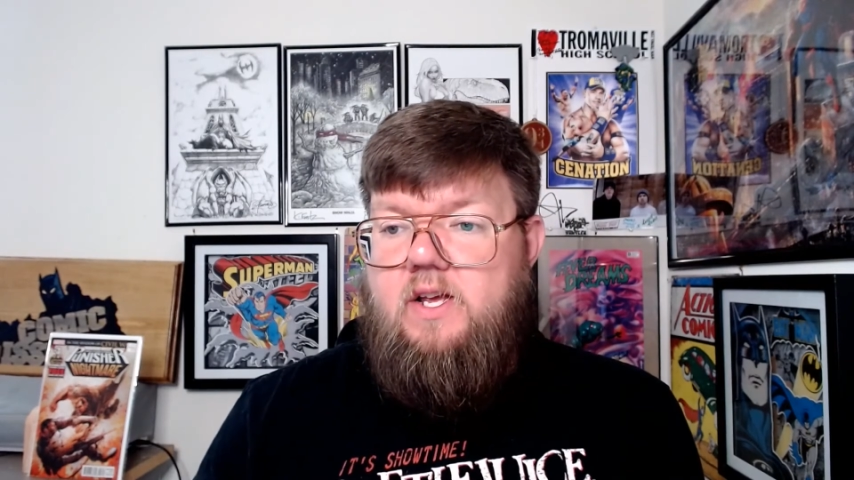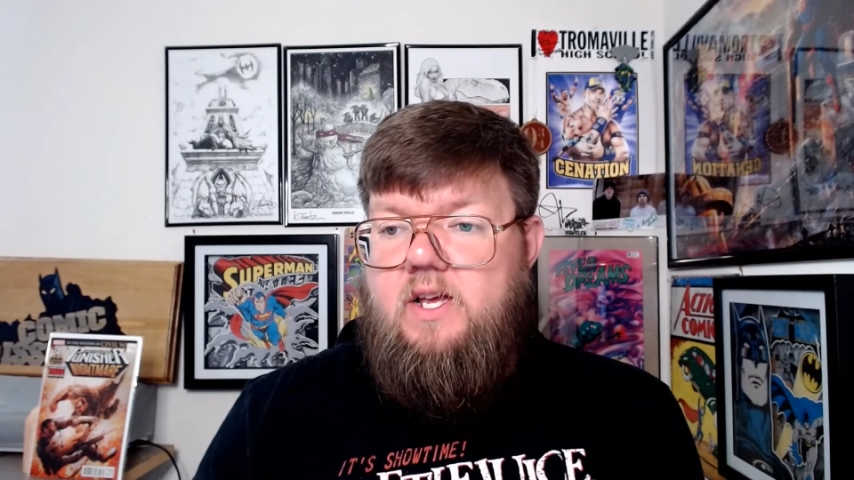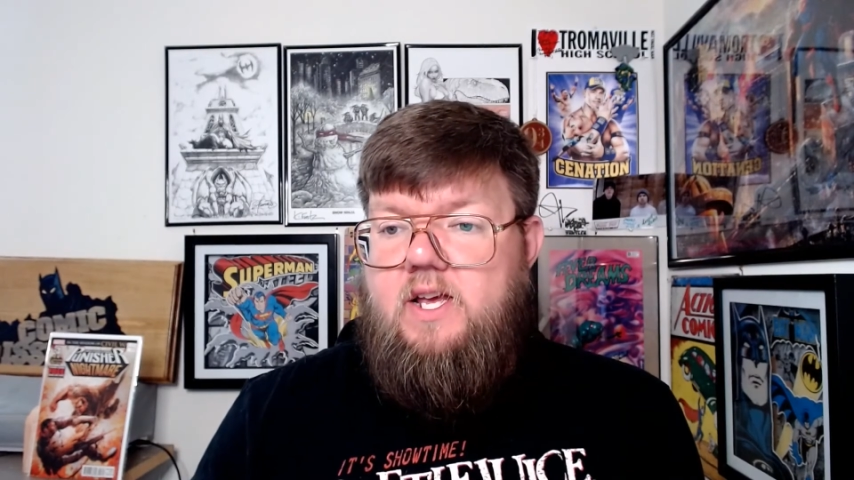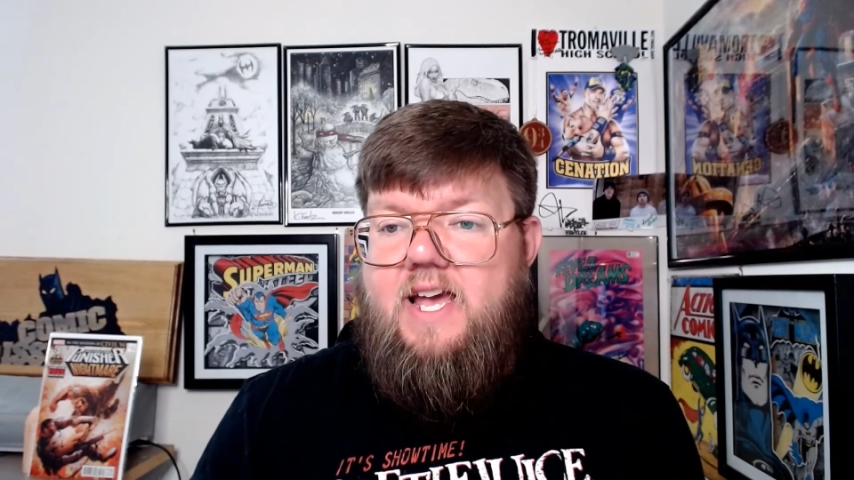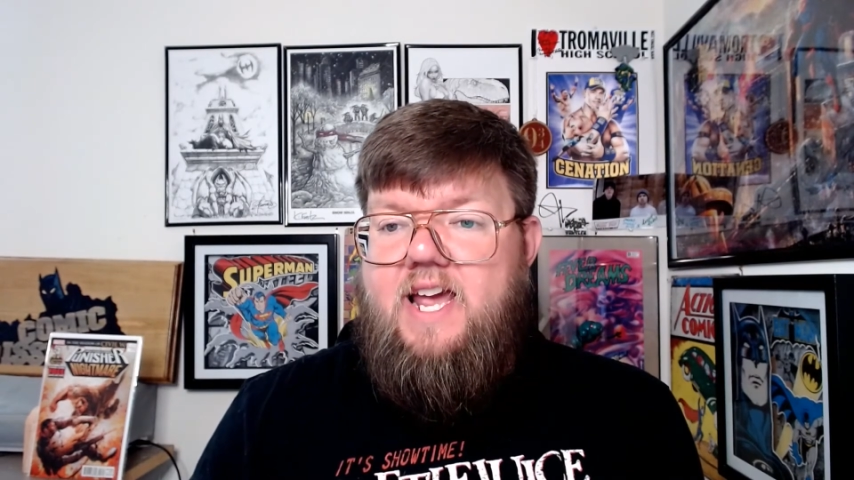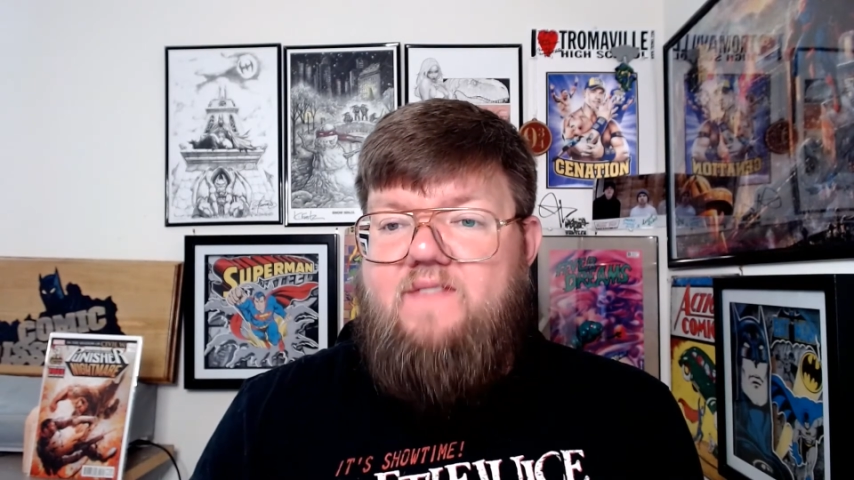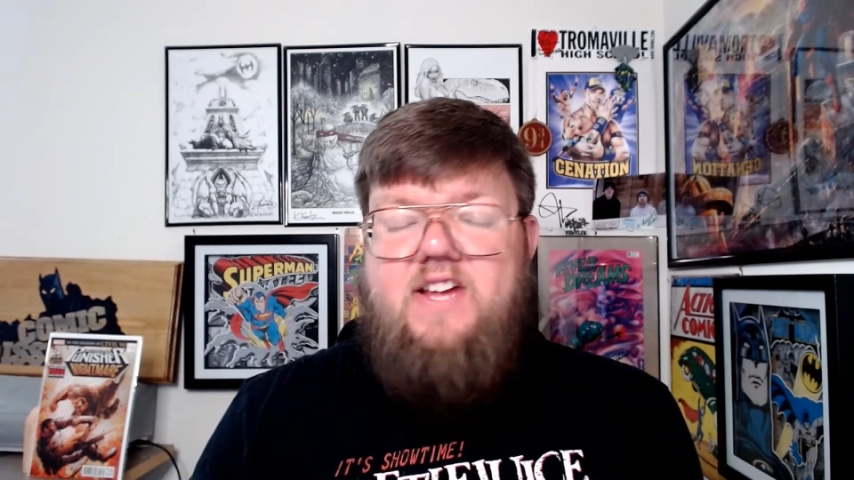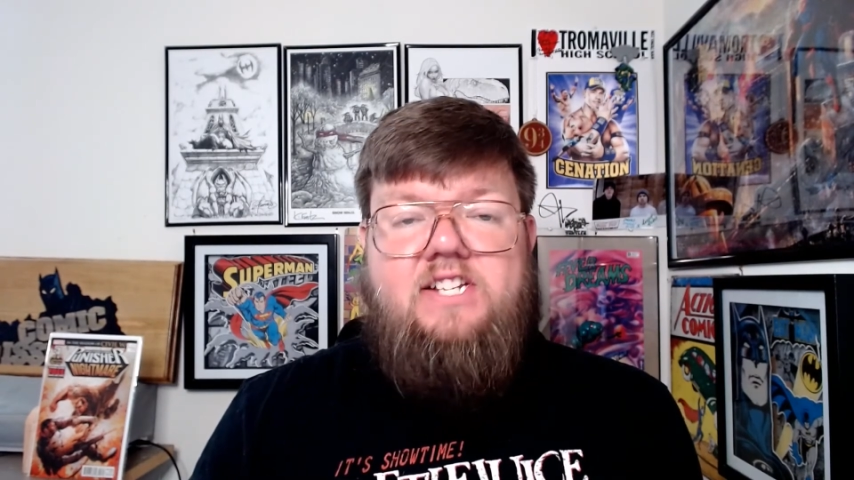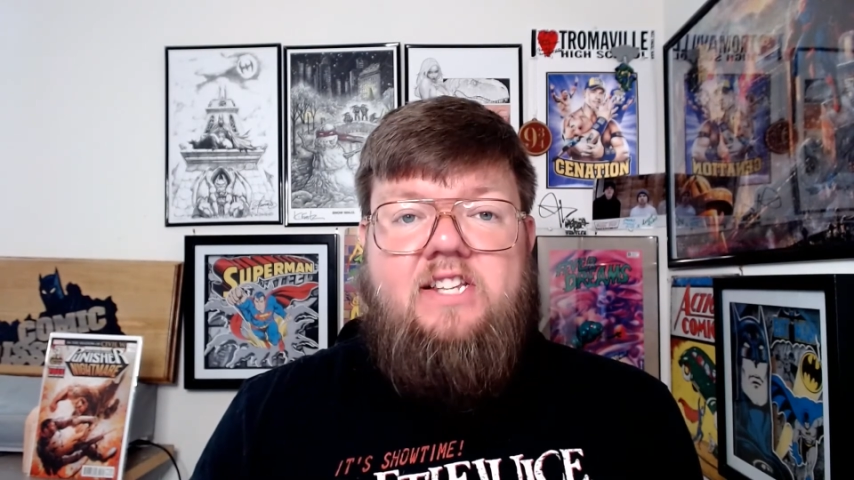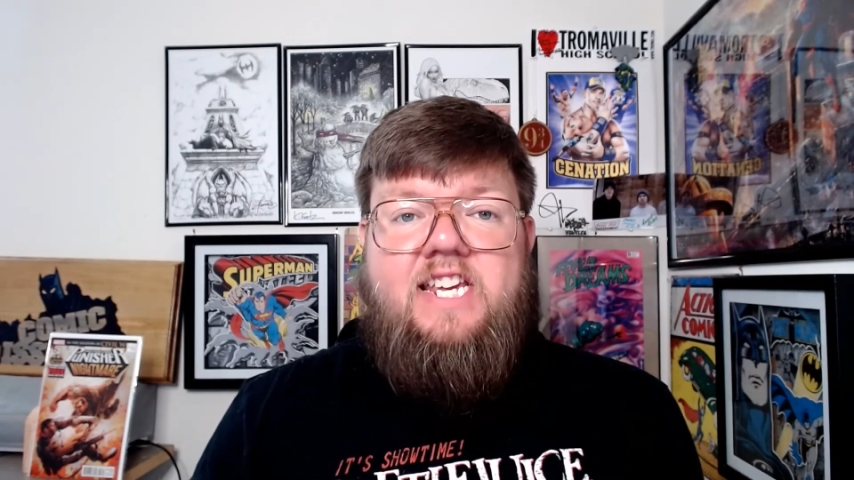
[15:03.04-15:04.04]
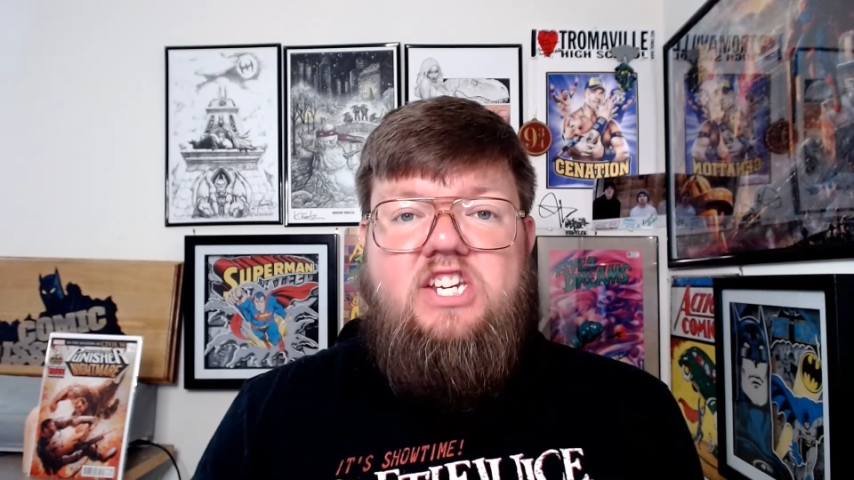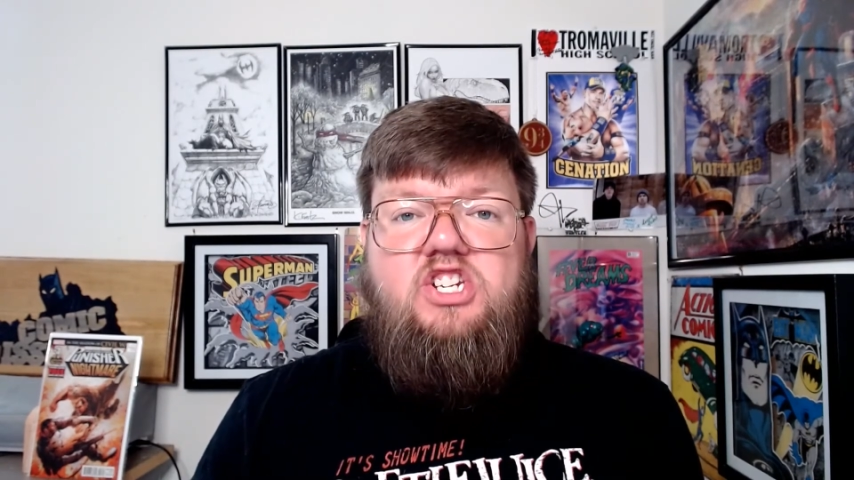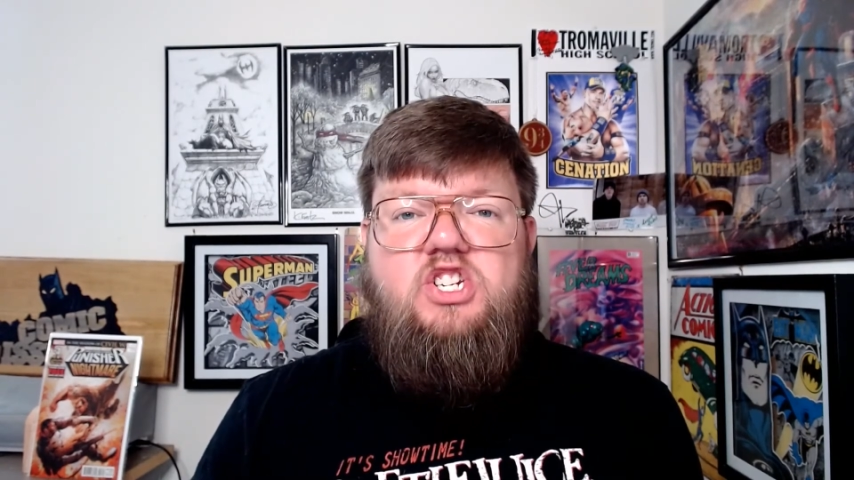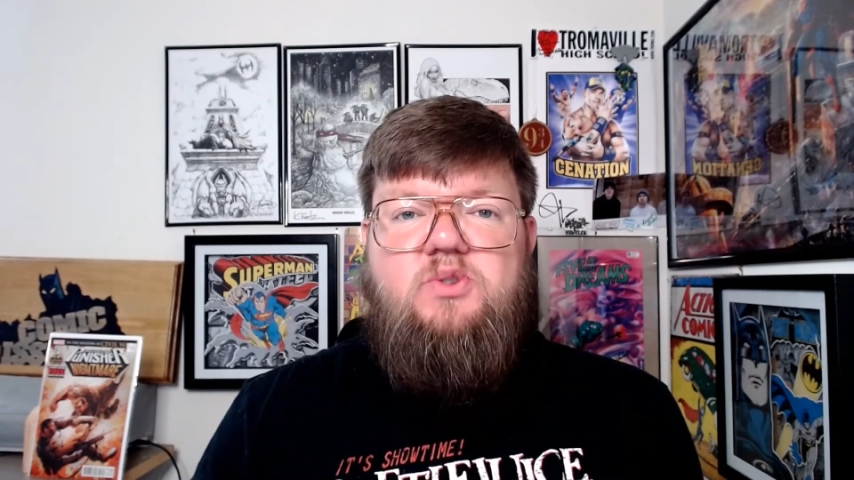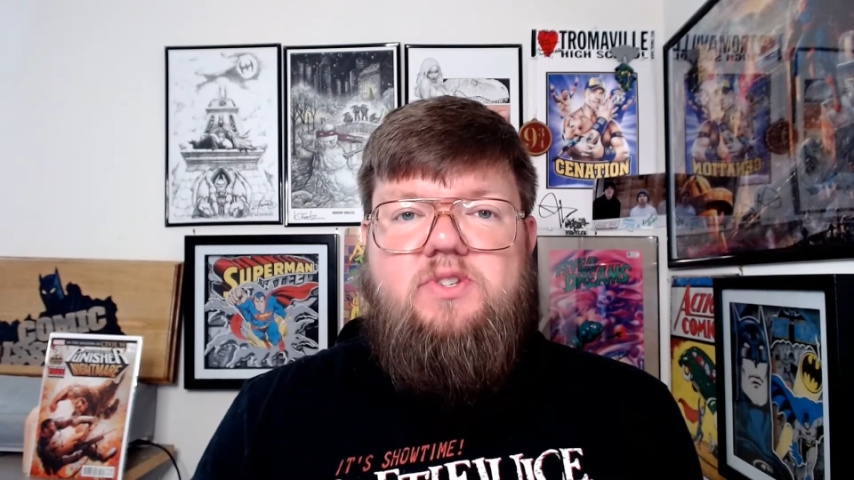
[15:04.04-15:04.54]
and eventually he shoots